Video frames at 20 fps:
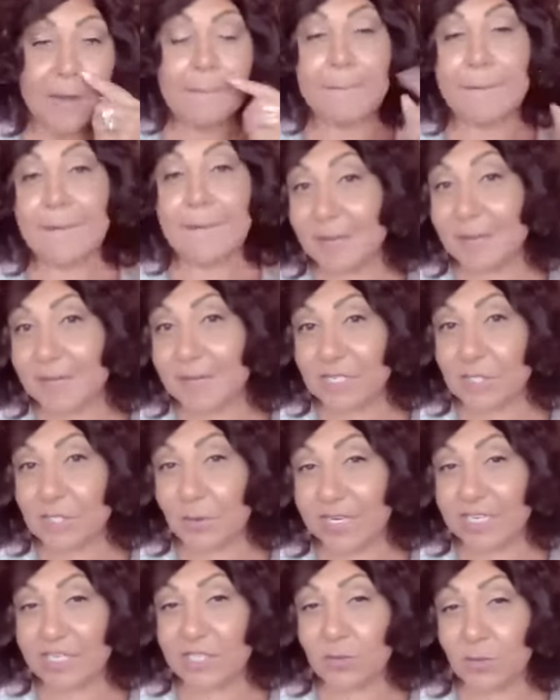Maybe
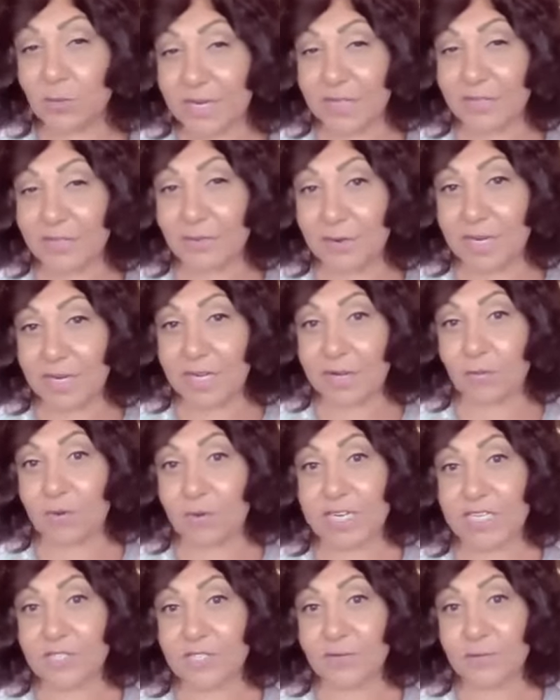2023
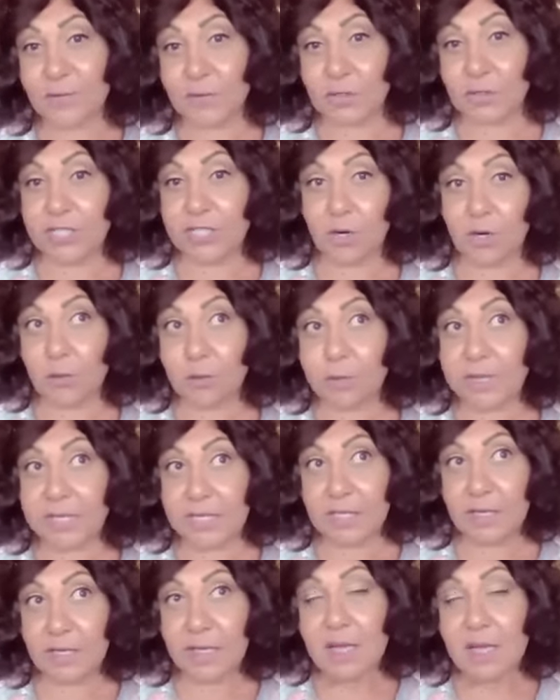when it's fully
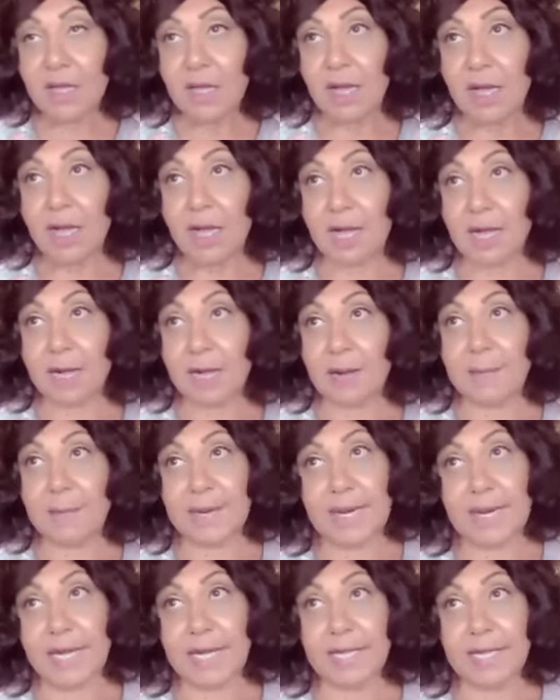open,
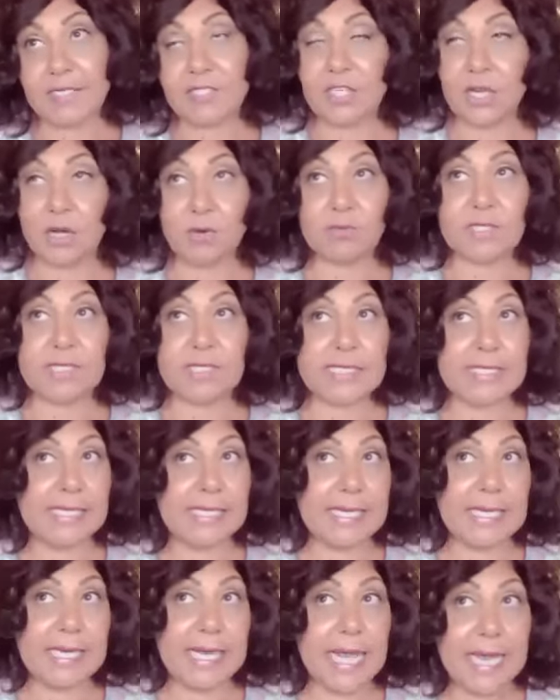but I don't
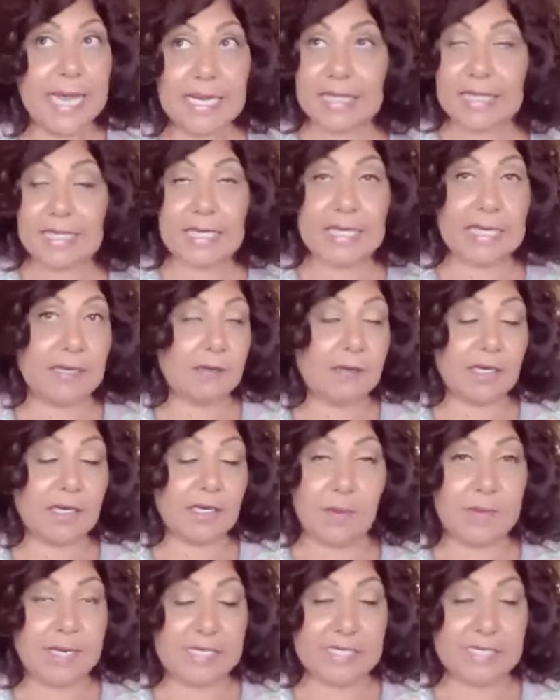see anything
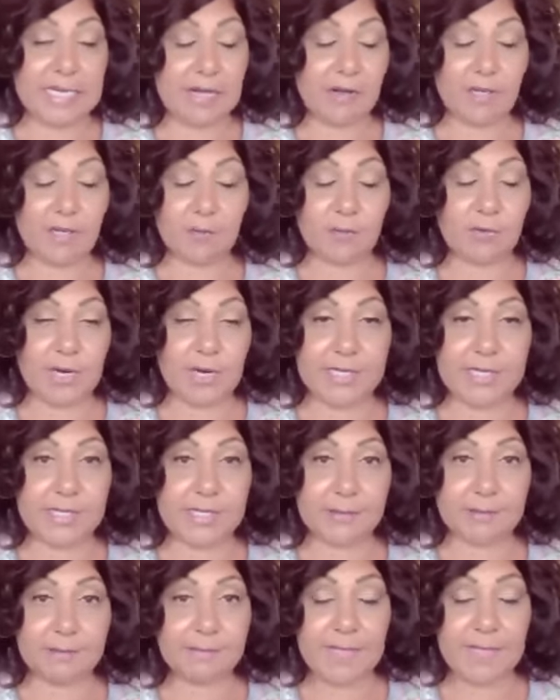coming down in
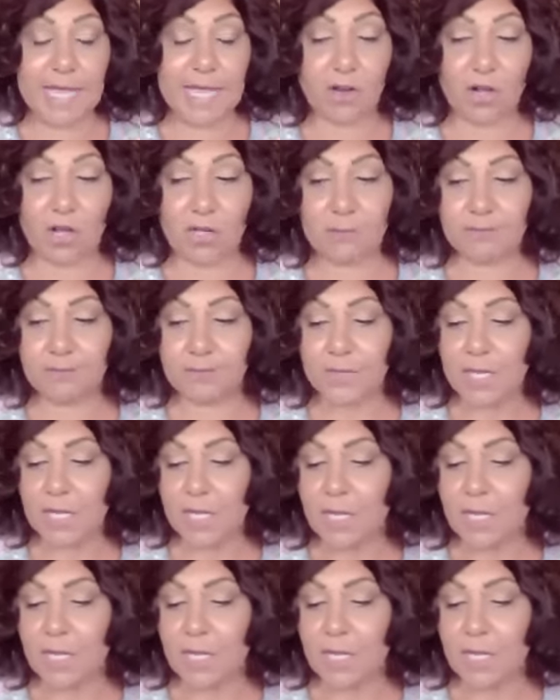price at all.